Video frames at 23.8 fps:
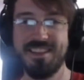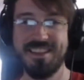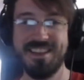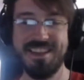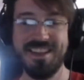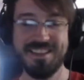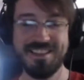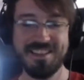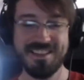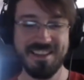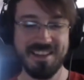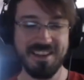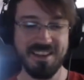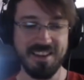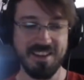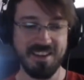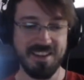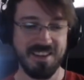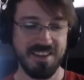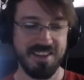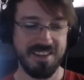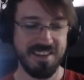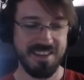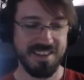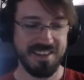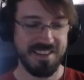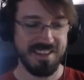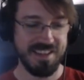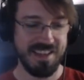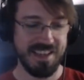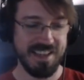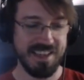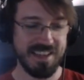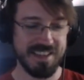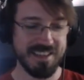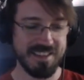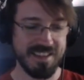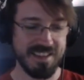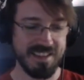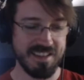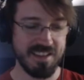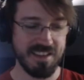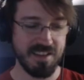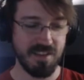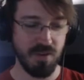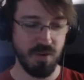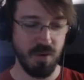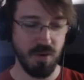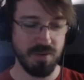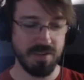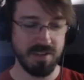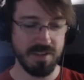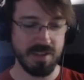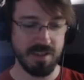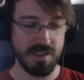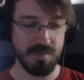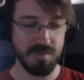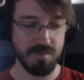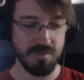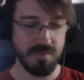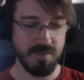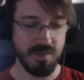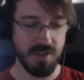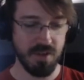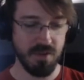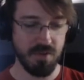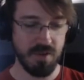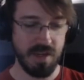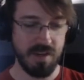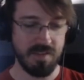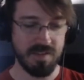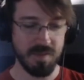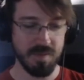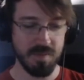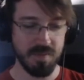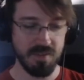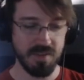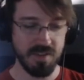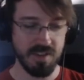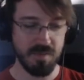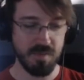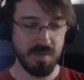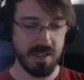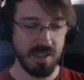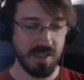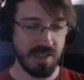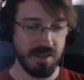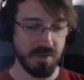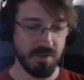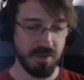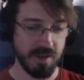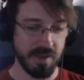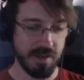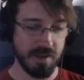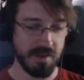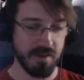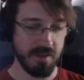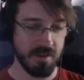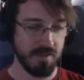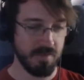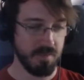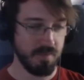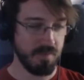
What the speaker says: It's there. It existed the whole time. You don't have to believe me. I don't care.